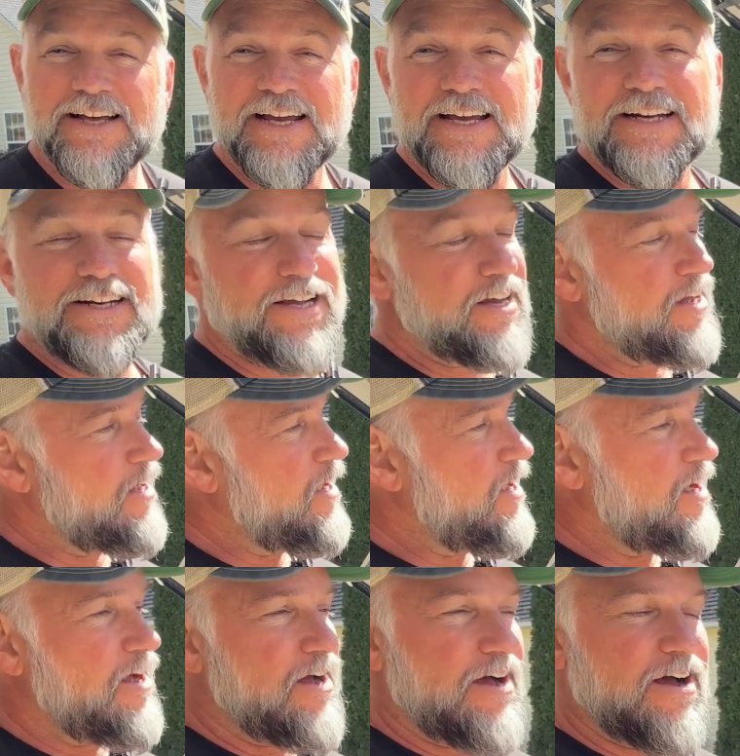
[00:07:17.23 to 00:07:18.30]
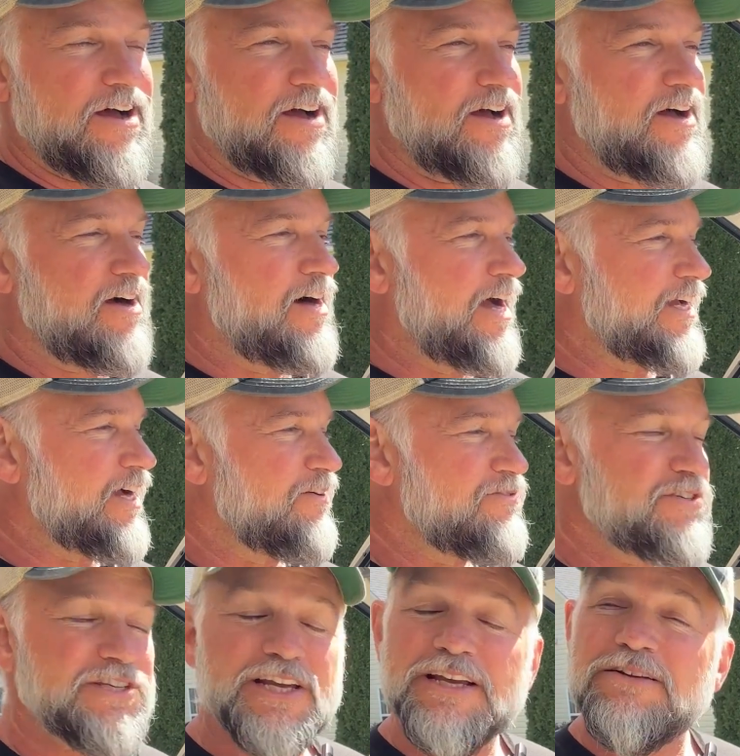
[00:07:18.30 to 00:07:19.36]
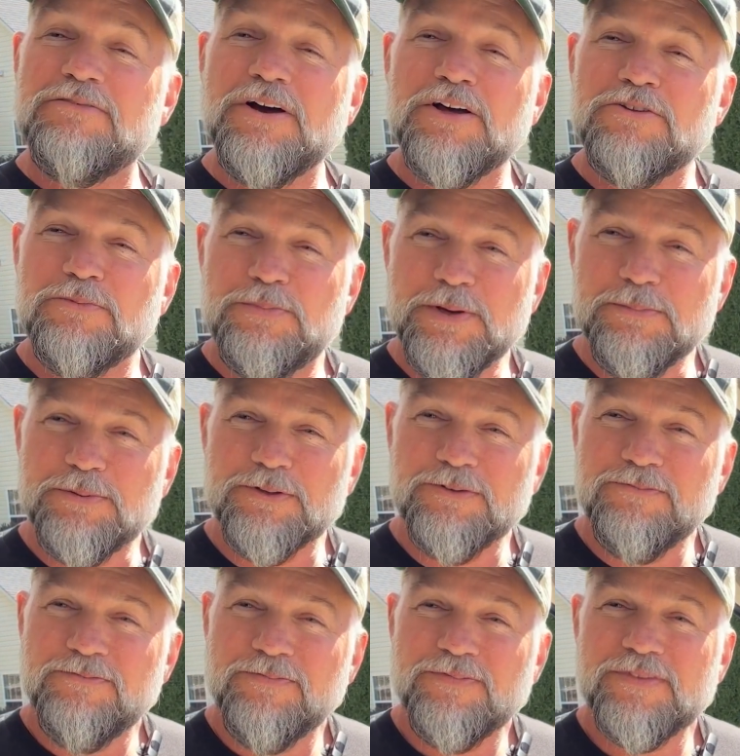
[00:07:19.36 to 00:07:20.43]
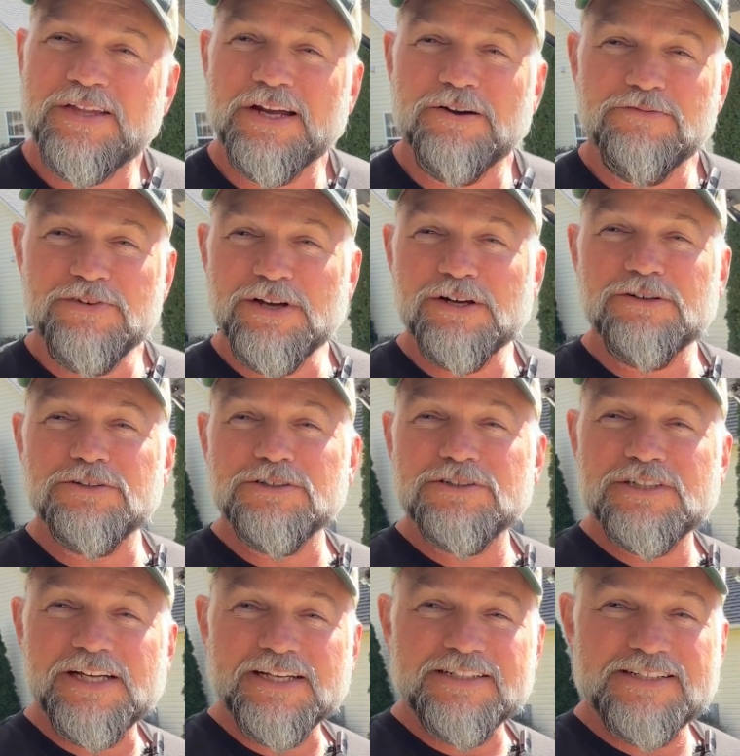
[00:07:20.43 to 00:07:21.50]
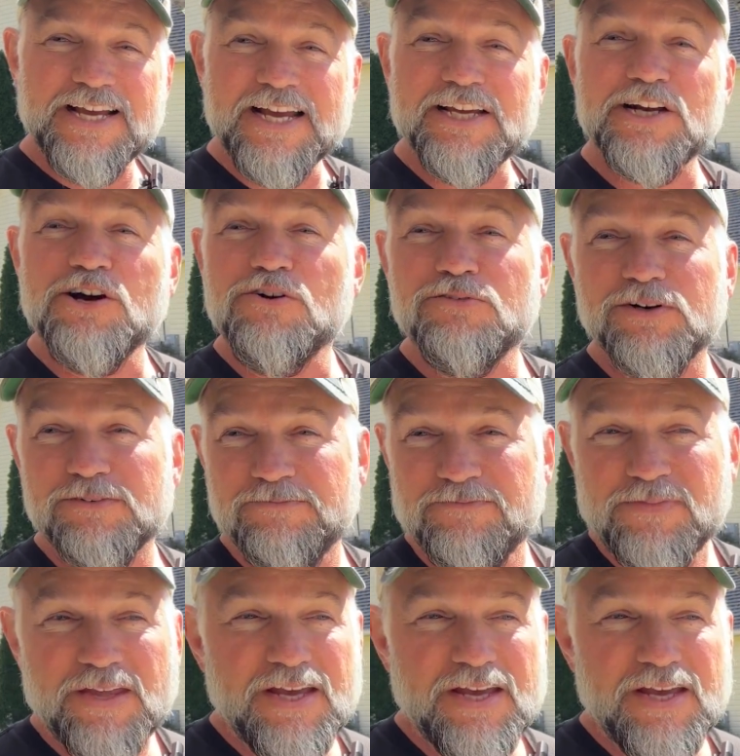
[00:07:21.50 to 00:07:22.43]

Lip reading: And like I've seen other people, their vehicles get taken over.